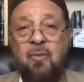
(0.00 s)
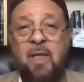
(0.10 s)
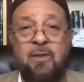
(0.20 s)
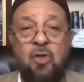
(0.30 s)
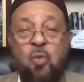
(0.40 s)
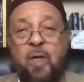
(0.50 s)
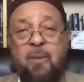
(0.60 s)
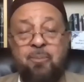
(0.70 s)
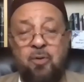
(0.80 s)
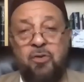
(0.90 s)
And so when
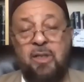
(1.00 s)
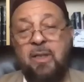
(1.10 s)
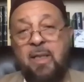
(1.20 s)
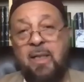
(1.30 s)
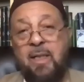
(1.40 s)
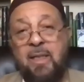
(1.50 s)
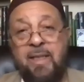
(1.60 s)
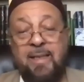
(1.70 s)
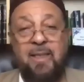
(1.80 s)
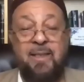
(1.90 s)
a person
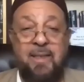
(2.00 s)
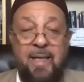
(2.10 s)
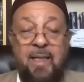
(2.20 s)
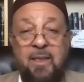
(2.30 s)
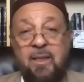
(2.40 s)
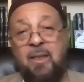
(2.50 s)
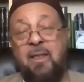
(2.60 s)
gets a synod